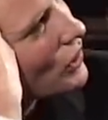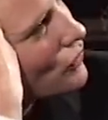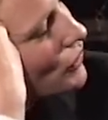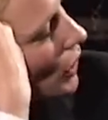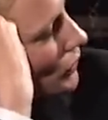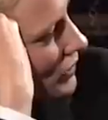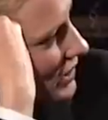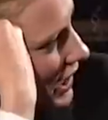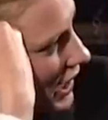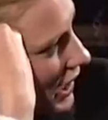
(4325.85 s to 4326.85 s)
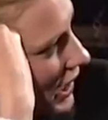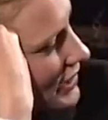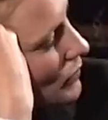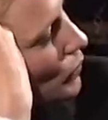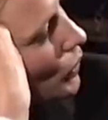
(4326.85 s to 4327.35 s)
you don't say.
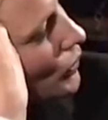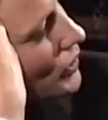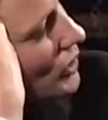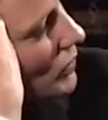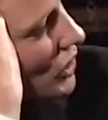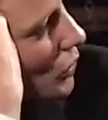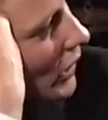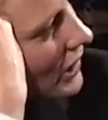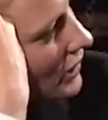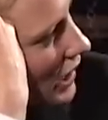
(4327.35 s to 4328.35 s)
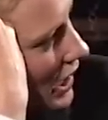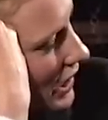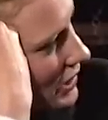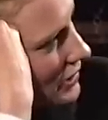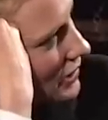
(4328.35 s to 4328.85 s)
It's the pauses between the
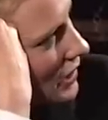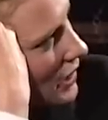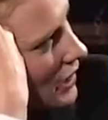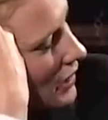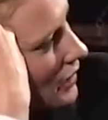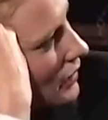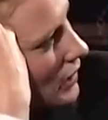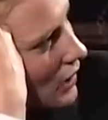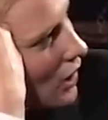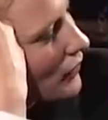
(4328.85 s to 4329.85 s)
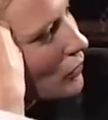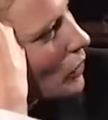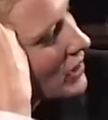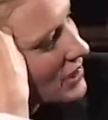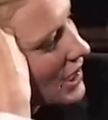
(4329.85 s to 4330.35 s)
lines. Often
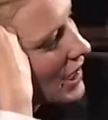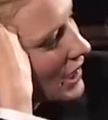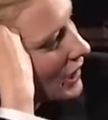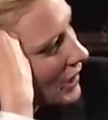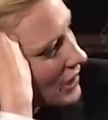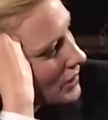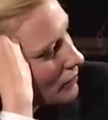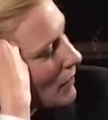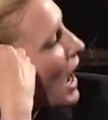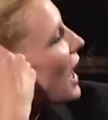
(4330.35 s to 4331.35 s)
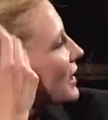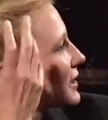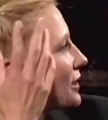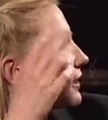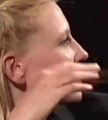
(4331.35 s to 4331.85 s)
what we say is a
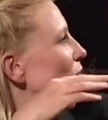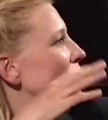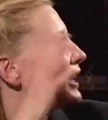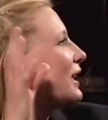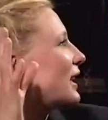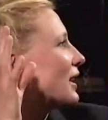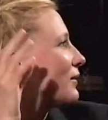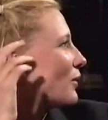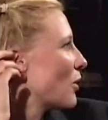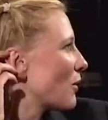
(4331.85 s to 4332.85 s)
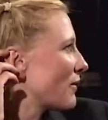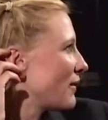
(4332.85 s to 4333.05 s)
mask completely for what we're